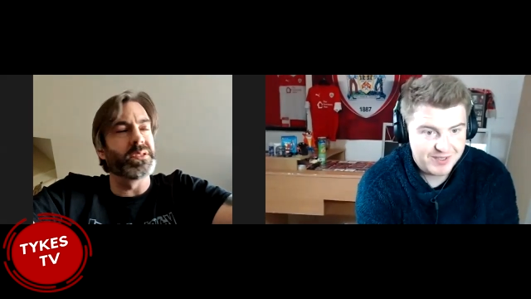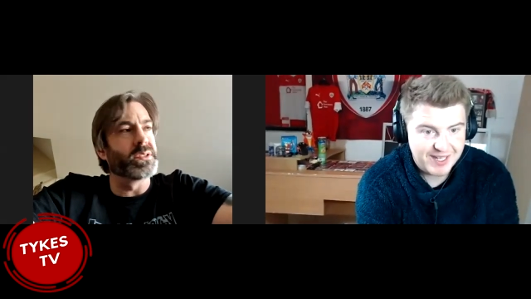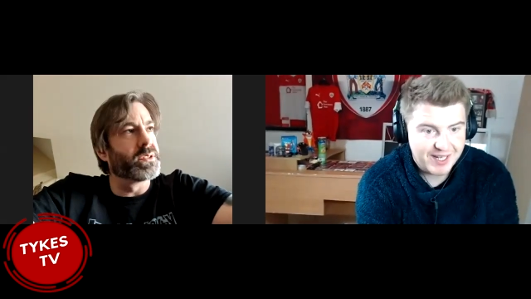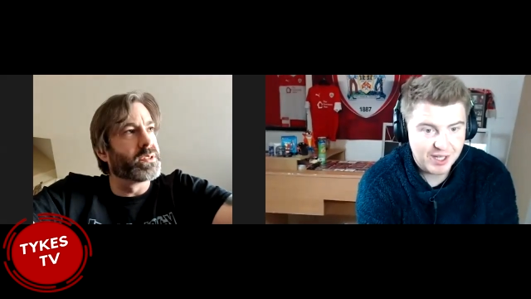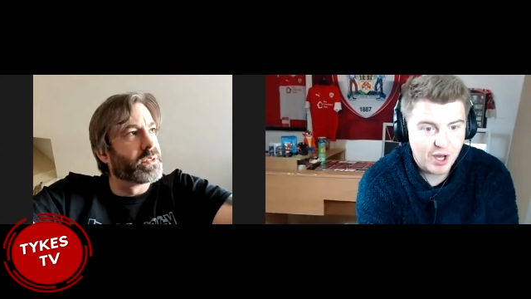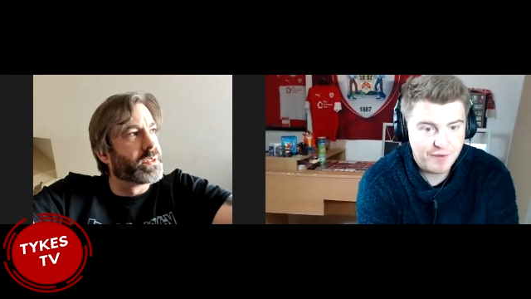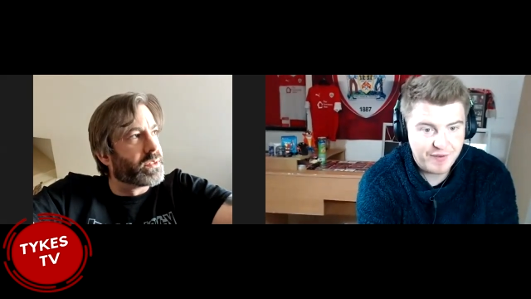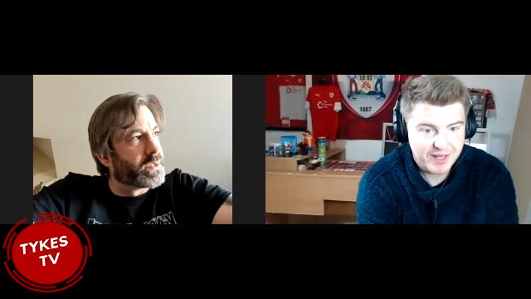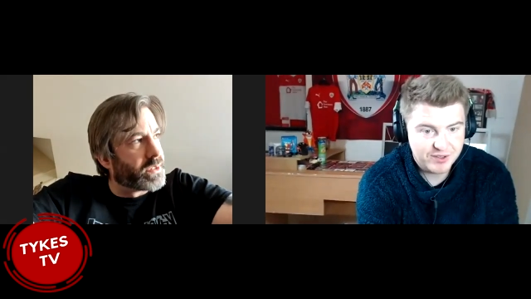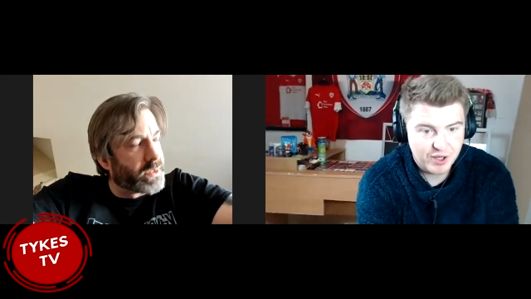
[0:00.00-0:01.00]
Speaker 1: tick a lot of
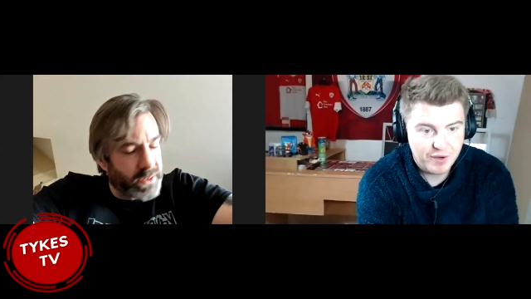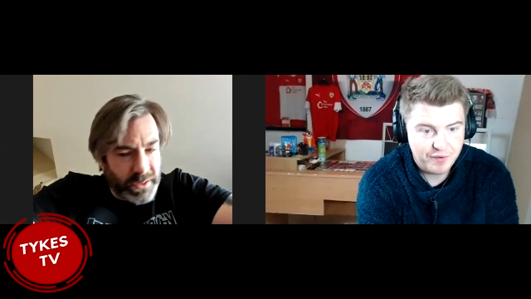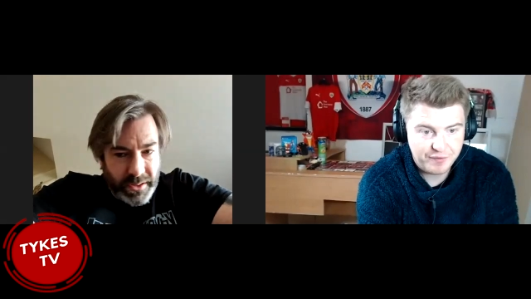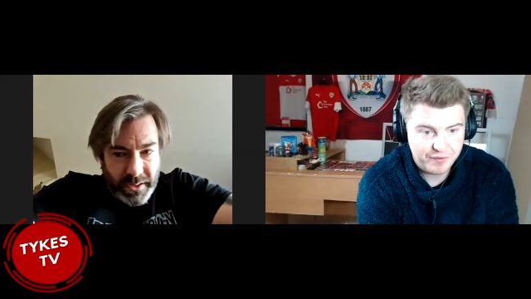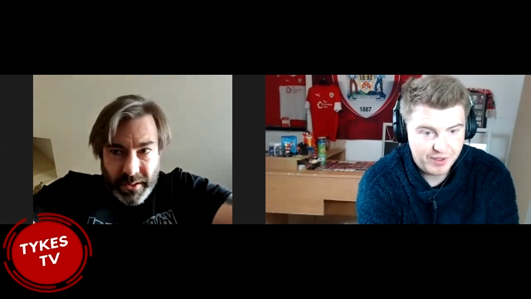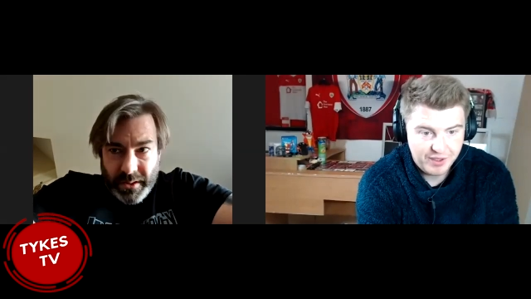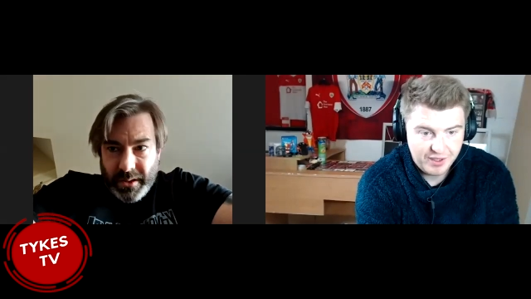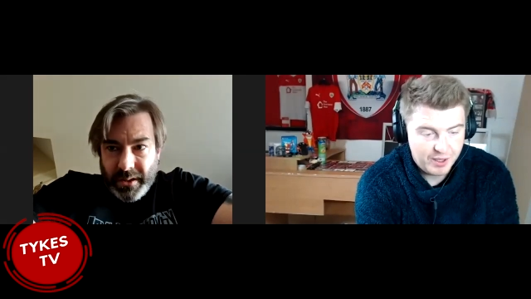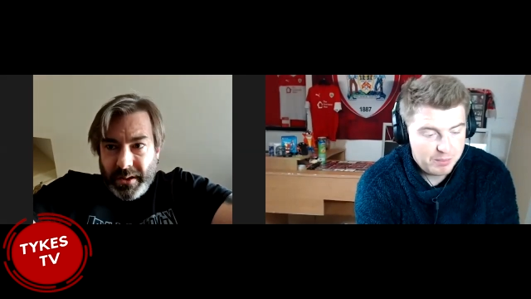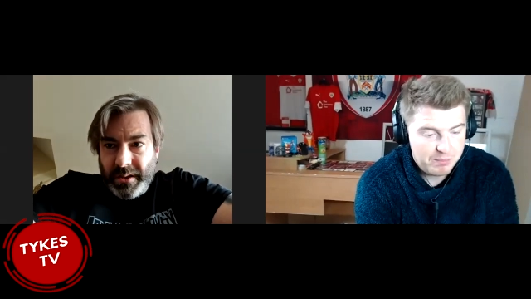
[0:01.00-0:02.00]
fans off
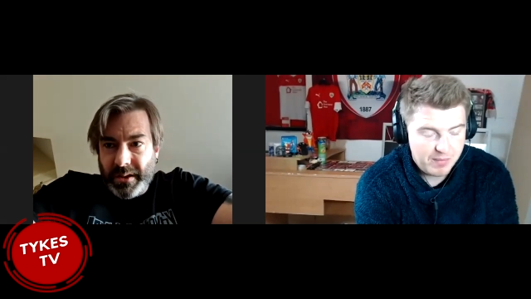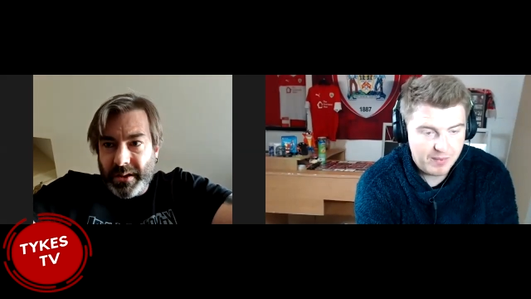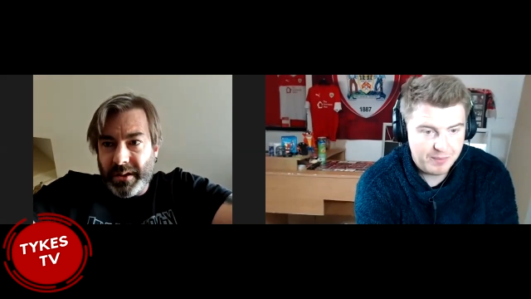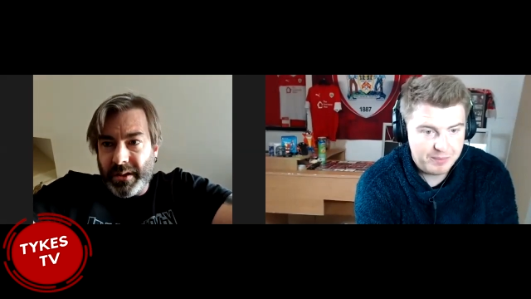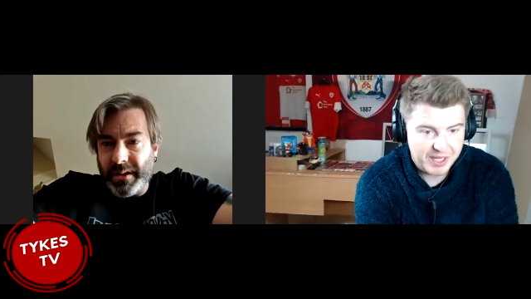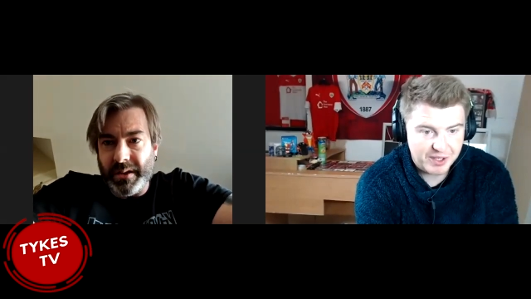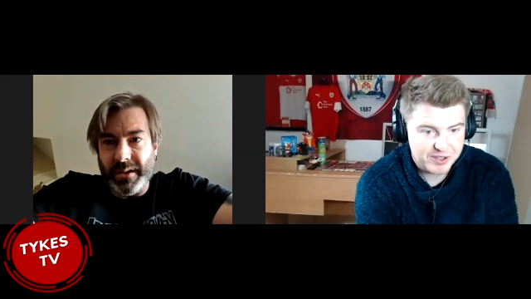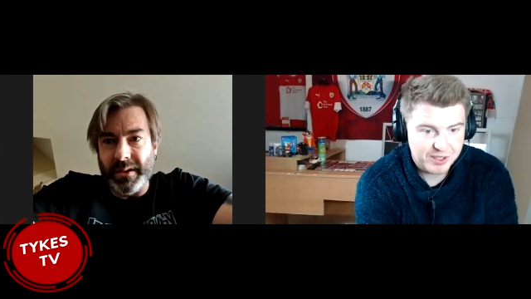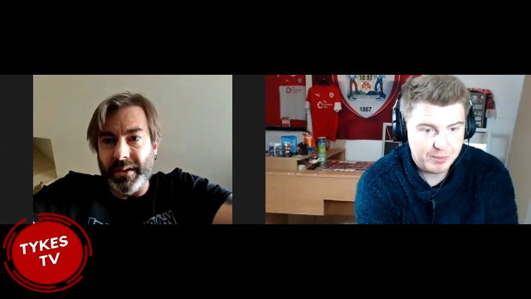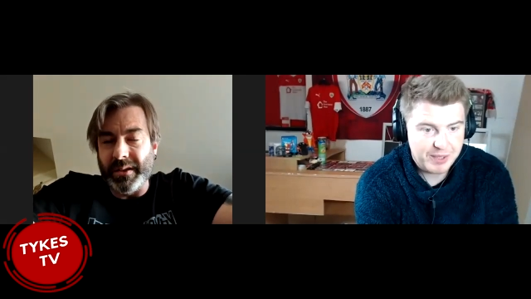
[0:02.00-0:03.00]

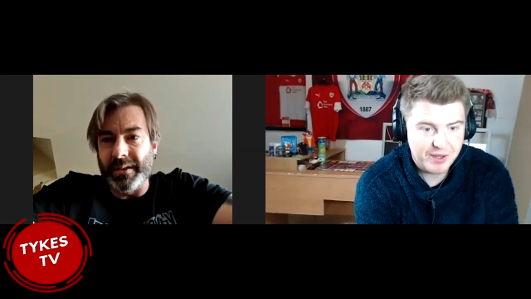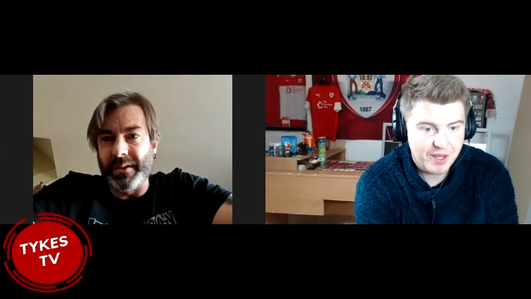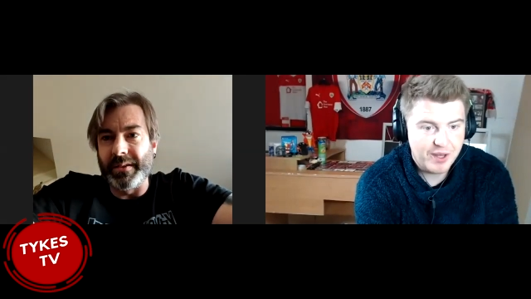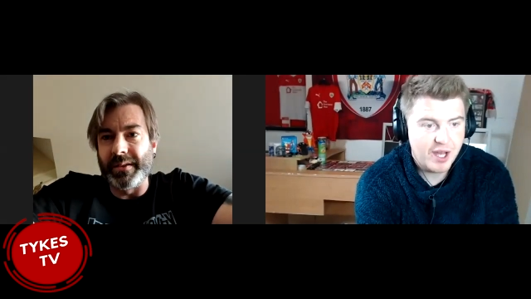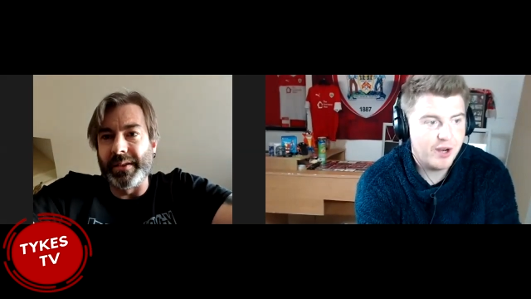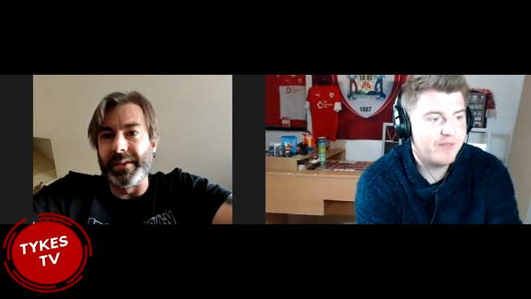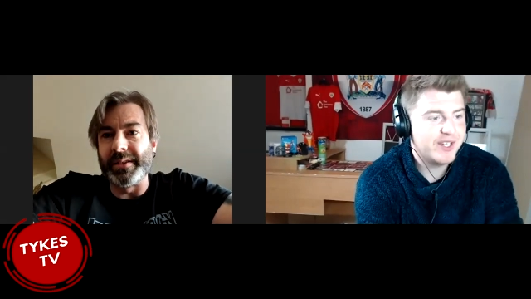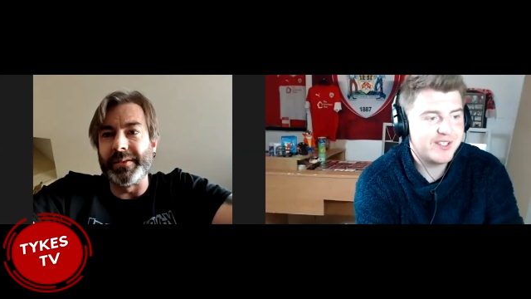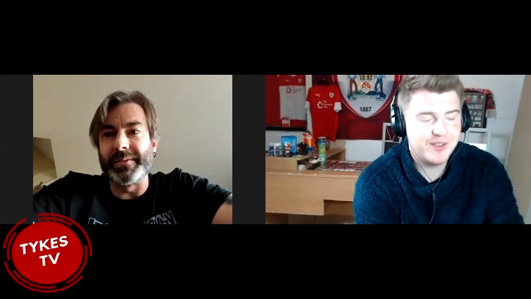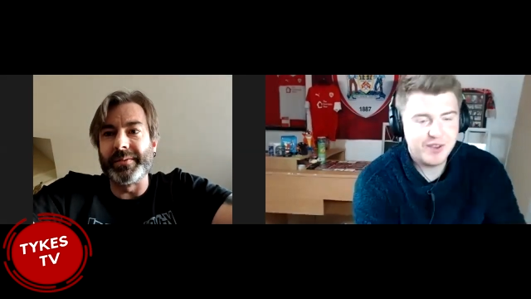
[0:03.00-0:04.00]
because it'll be and, and
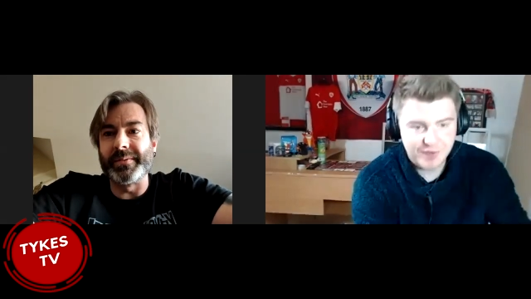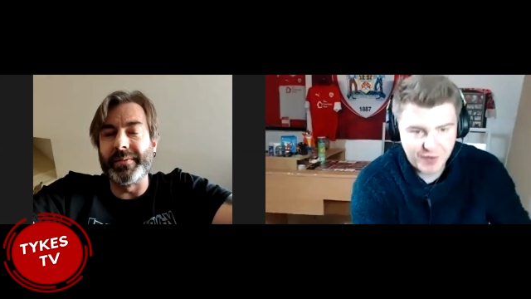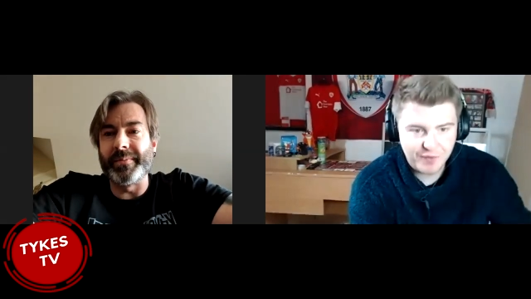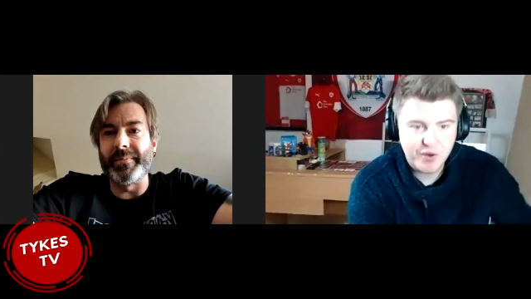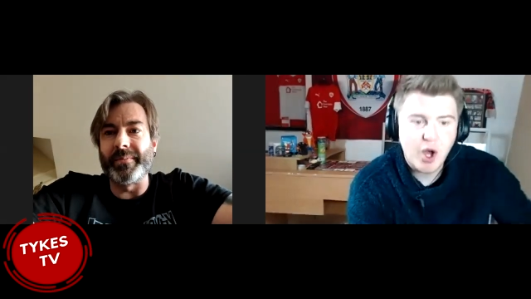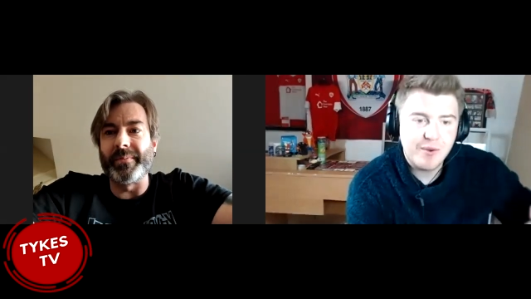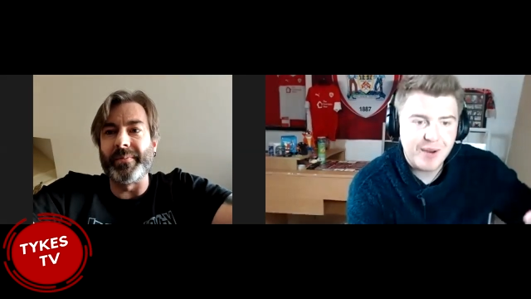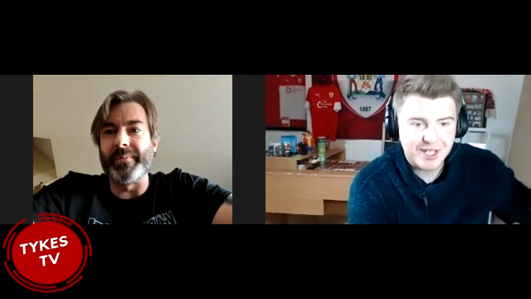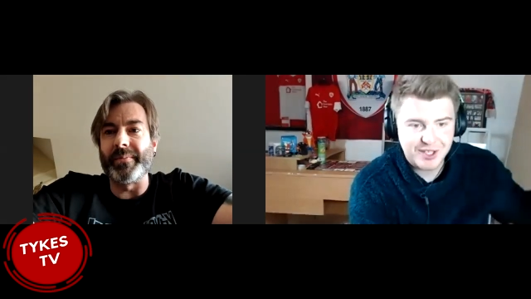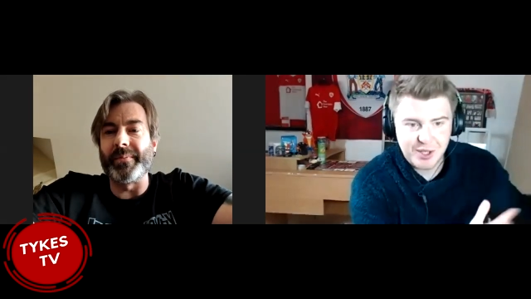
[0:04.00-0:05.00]
obviously they'll, they've got their
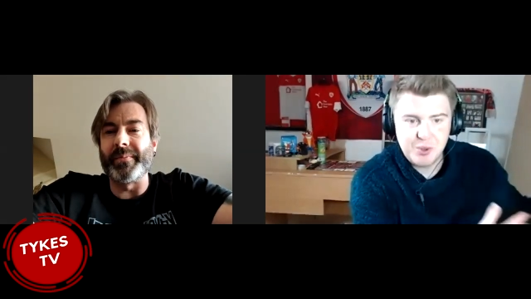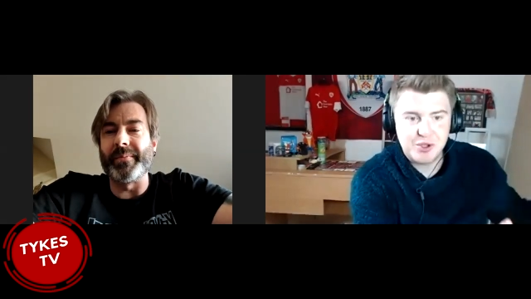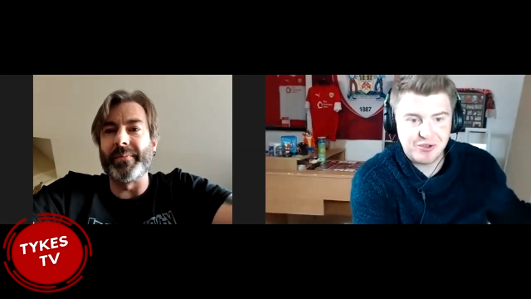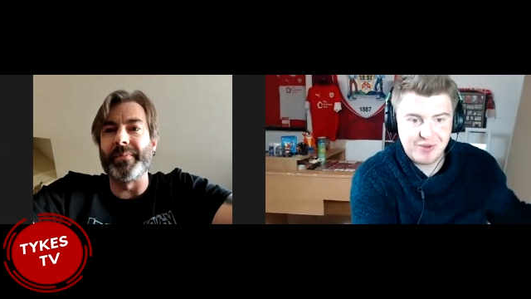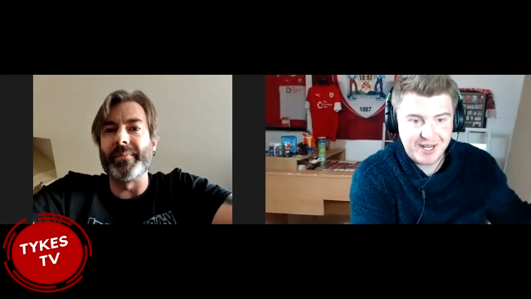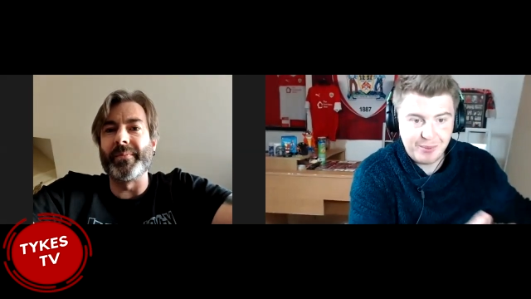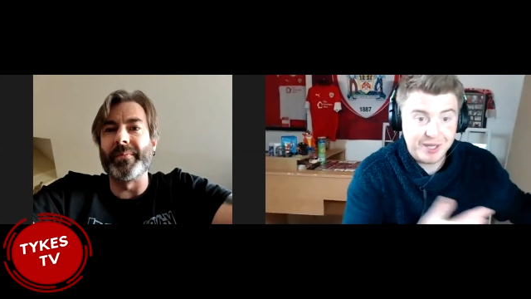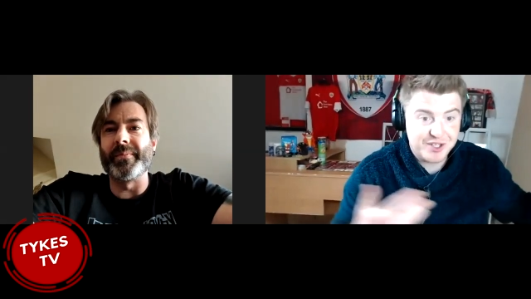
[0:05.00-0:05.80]
excuses ready which